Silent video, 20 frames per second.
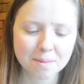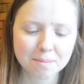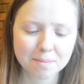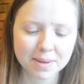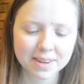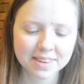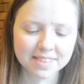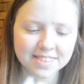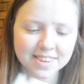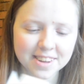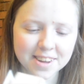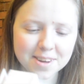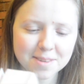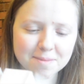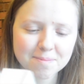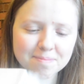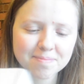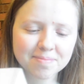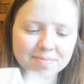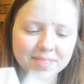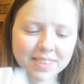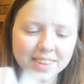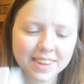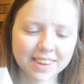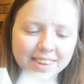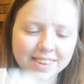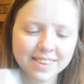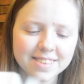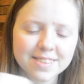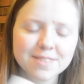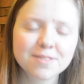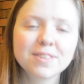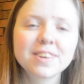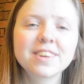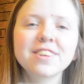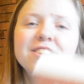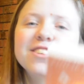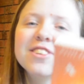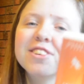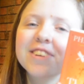but it's
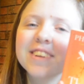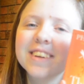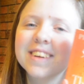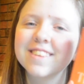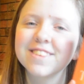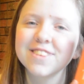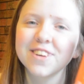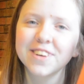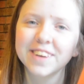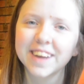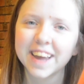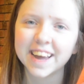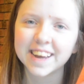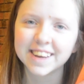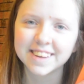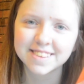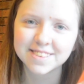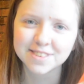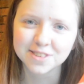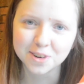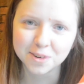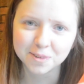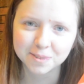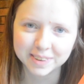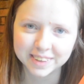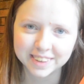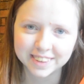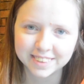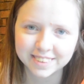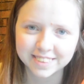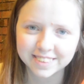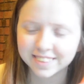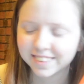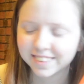fictional, it's okay, it's not weird.